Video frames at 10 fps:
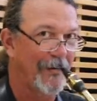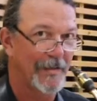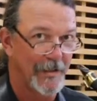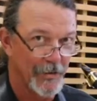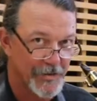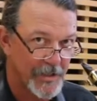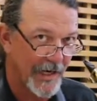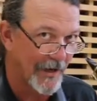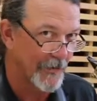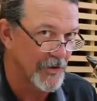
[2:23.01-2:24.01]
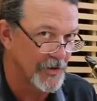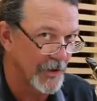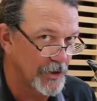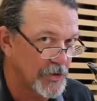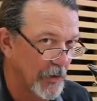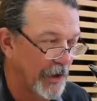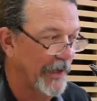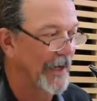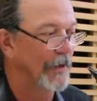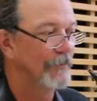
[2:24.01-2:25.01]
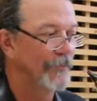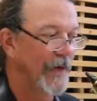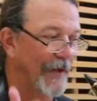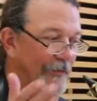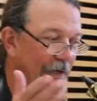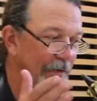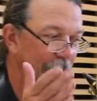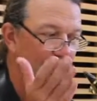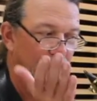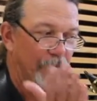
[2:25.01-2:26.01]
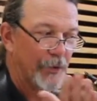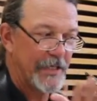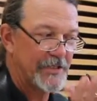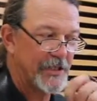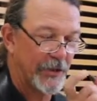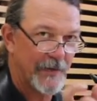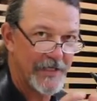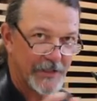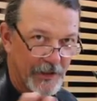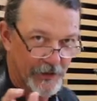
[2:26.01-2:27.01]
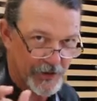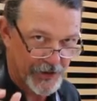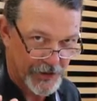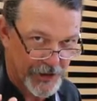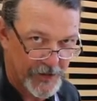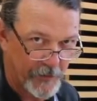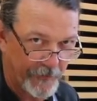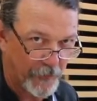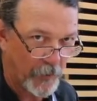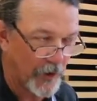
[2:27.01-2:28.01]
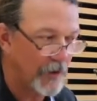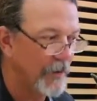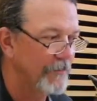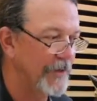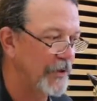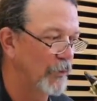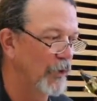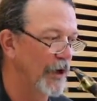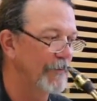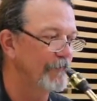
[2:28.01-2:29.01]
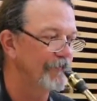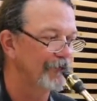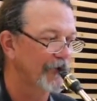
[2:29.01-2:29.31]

get used to how those notes work out, and then place the grace notes just before beat 1.